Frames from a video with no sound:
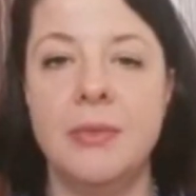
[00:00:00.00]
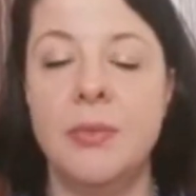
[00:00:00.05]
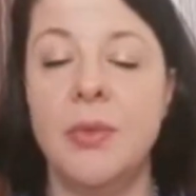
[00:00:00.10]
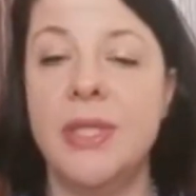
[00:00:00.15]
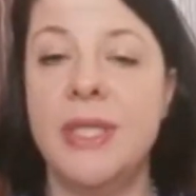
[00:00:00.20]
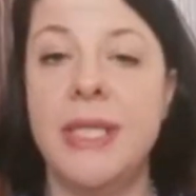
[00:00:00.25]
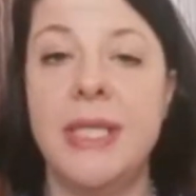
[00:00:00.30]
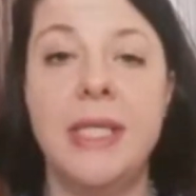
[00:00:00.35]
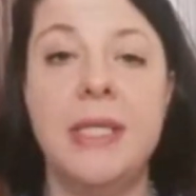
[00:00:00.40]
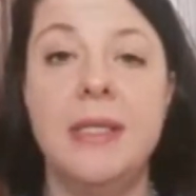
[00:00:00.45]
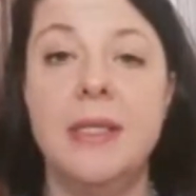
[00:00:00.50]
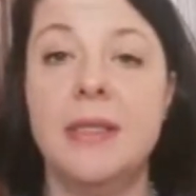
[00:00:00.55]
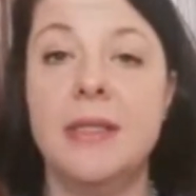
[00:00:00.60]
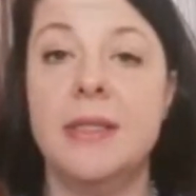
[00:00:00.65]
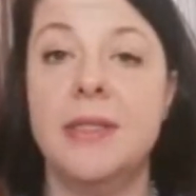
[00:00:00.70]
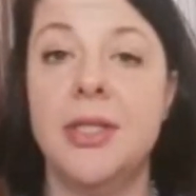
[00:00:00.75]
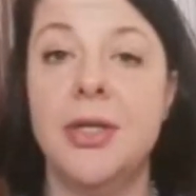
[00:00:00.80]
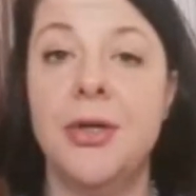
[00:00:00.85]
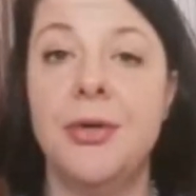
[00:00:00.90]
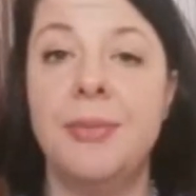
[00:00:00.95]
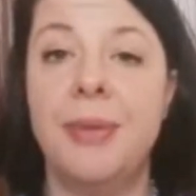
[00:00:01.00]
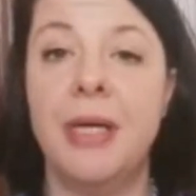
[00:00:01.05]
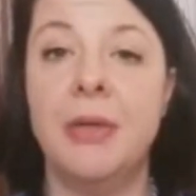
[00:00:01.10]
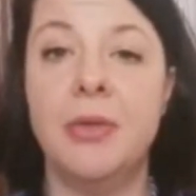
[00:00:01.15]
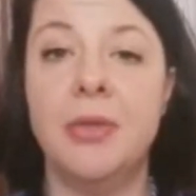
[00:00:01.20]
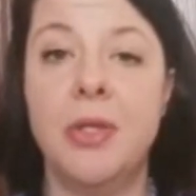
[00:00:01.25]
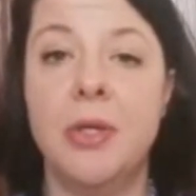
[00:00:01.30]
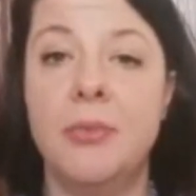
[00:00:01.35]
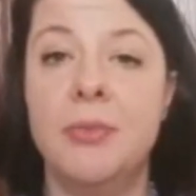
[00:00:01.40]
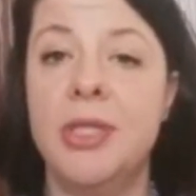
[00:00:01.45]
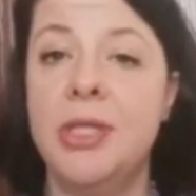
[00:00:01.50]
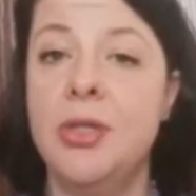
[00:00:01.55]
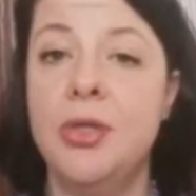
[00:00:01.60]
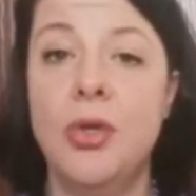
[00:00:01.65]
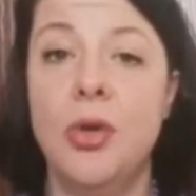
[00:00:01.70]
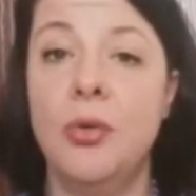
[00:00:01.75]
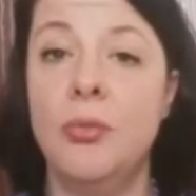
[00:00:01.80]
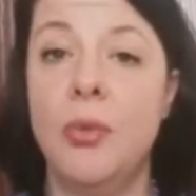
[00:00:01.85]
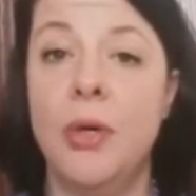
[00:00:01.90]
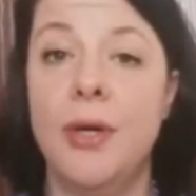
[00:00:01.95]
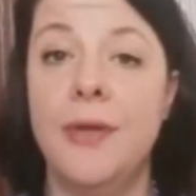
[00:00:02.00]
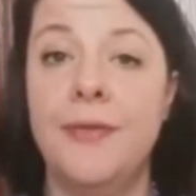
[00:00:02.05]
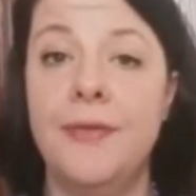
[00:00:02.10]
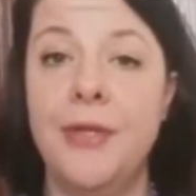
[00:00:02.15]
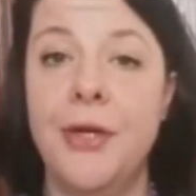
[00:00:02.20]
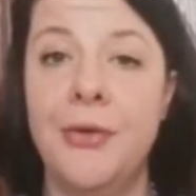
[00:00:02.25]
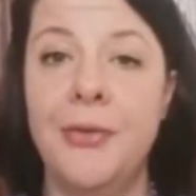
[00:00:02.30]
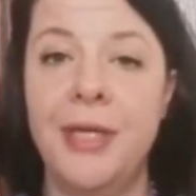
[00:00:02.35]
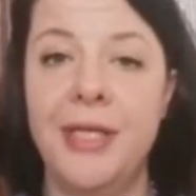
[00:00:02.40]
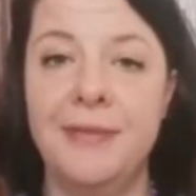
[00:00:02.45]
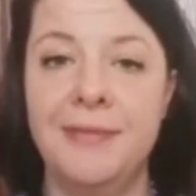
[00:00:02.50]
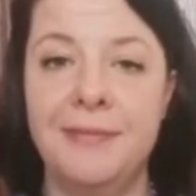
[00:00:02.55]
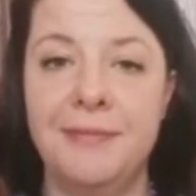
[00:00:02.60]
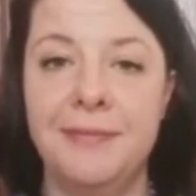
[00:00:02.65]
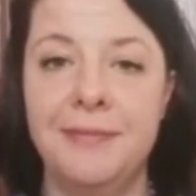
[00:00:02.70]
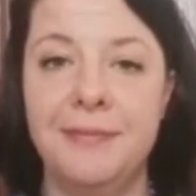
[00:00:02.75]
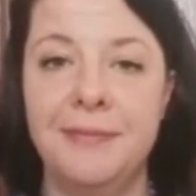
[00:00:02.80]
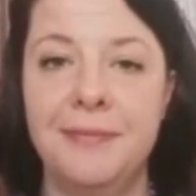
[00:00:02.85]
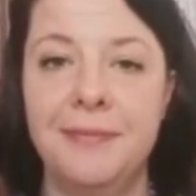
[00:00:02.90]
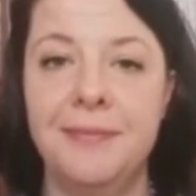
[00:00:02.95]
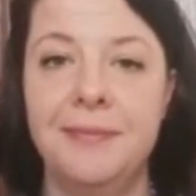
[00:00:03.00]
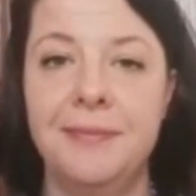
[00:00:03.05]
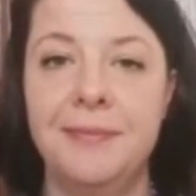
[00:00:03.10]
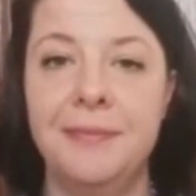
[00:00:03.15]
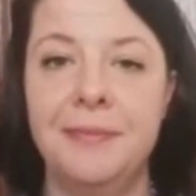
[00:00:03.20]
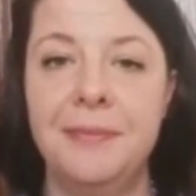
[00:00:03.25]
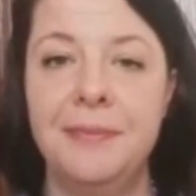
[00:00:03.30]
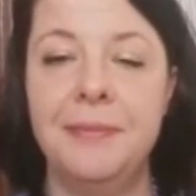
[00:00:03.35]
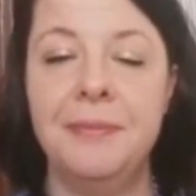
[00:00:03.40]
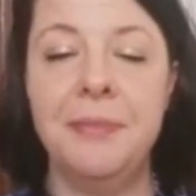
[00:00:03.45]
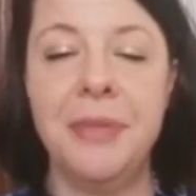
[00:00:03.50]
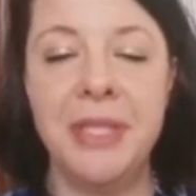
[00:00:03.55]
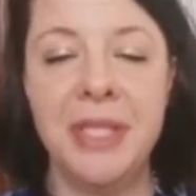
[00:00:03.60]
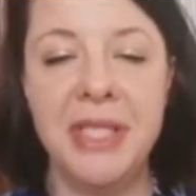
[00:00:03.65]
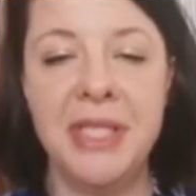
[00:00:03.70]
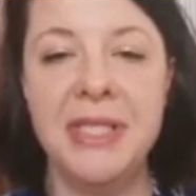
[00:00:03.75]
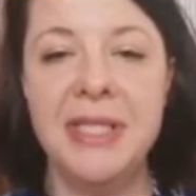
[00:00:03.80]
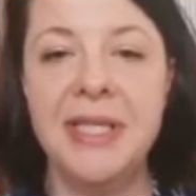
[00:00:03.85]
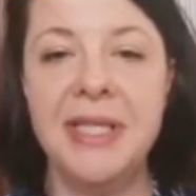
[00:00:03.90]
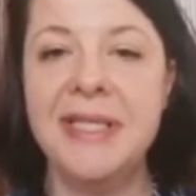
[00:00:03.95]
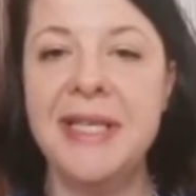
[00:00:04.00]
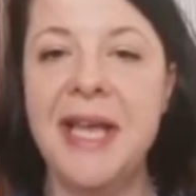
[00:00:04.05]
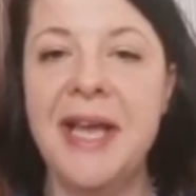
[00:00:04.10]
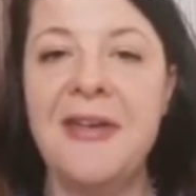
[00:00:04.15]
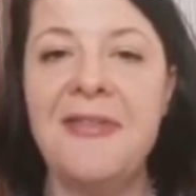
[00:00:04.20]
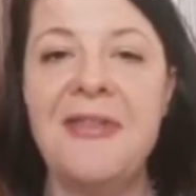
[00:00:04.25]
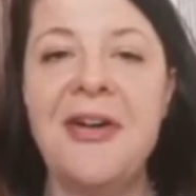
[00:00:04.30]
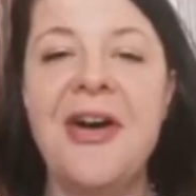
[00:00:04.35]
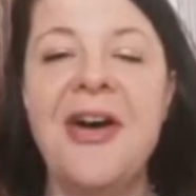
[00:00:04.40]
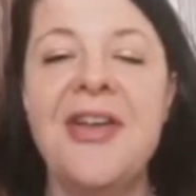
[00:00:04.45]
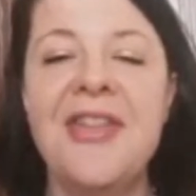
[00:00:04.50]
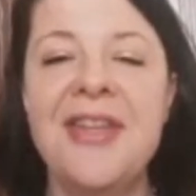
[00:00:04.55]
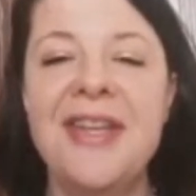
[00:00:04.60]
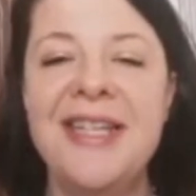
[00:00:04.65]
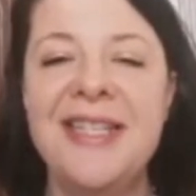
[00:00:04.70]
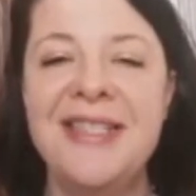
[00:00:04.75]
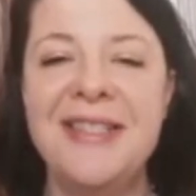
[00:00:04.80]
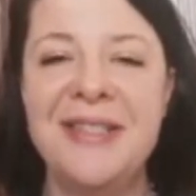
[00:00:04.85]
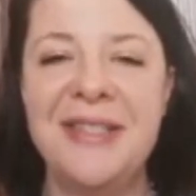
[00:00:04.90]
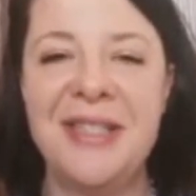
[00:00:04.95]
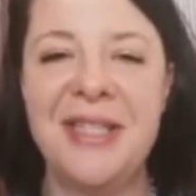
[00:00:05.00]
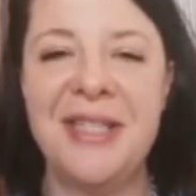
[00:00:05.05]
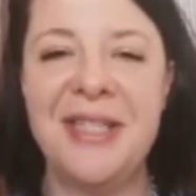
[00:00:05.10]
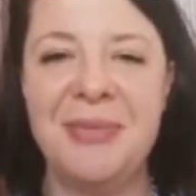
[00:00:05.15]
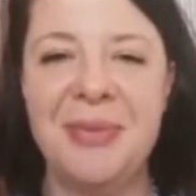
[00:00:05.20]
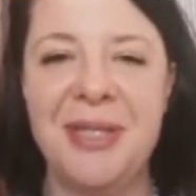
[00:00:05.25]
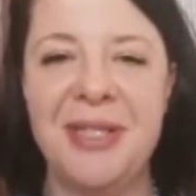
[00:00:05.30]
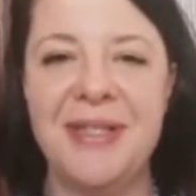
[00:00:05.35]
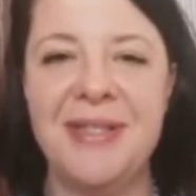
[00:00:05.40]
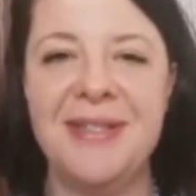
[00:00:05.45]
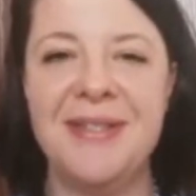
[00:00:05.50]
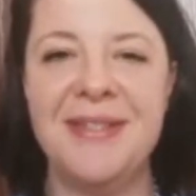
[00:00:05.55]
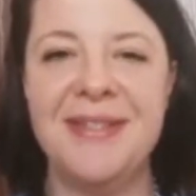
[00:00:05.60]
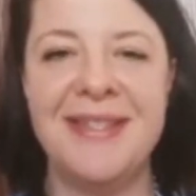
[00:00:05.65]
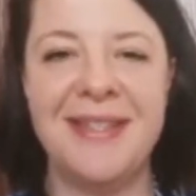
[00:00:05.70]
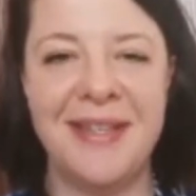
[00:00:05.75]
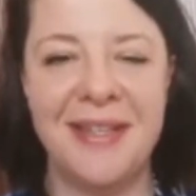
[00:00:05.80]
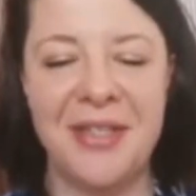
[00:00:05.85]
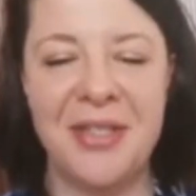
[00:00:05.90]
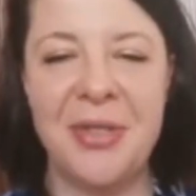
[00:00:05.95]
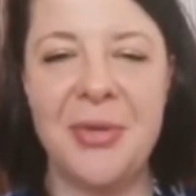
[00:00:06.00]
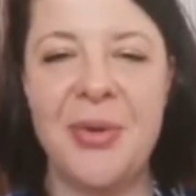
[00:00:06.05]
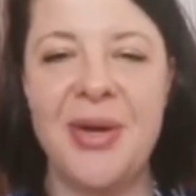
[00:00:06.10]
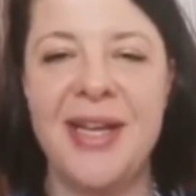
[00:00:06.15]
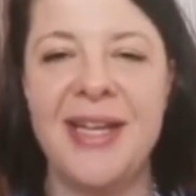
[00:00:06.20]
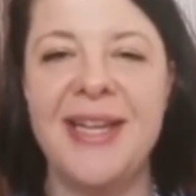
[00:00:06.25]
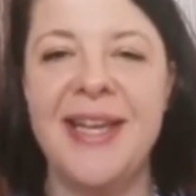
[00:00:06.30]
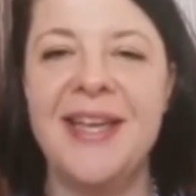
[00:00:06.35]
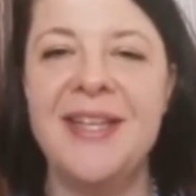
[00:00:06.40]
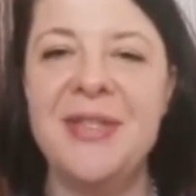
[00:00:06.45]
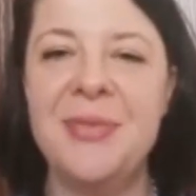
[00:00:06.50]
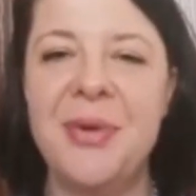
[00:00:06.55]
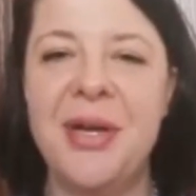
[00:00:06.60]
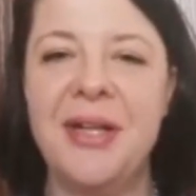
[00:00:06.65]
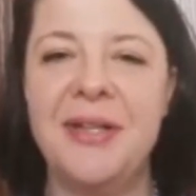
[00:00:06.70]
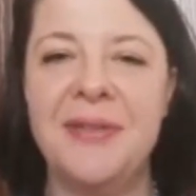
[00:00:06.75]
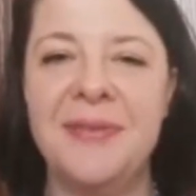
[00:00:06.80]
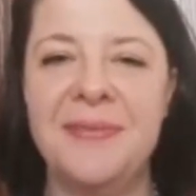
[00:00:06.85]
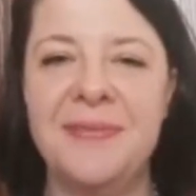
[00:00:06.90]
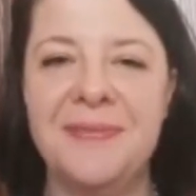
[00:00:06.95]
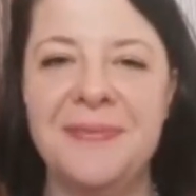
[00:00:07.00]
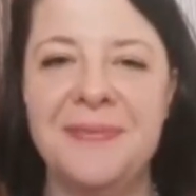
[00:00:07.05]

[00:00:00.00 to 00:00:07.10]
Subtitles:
What he doesn't know about Tom is not worth knowing. But he does have other little tidbits tucked away as well.